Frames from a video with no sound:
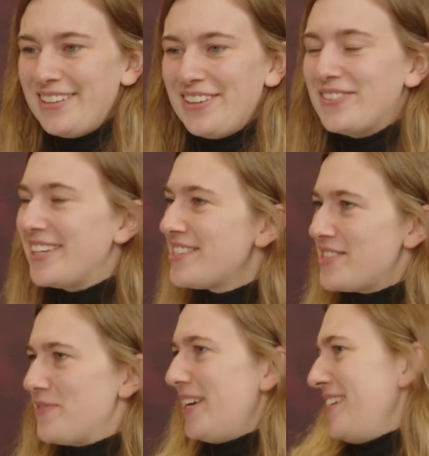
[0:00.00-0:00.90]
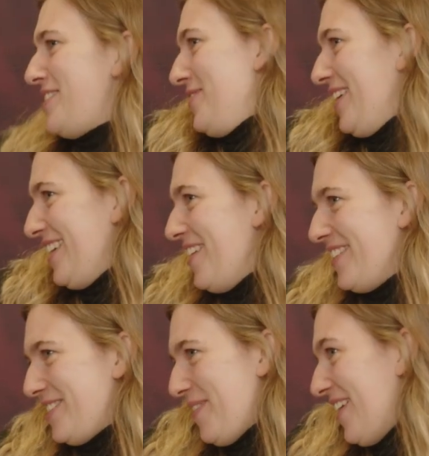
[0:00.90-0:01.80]
know. What else do you want to know?
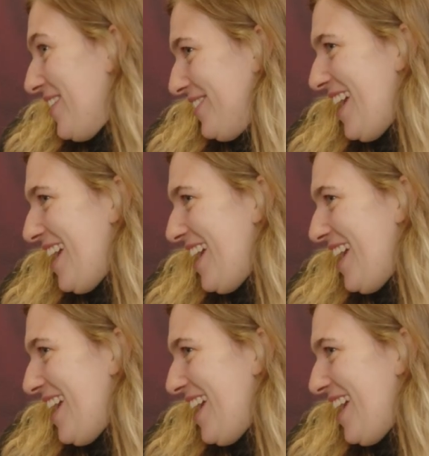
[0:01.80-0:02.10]
That's about all there is.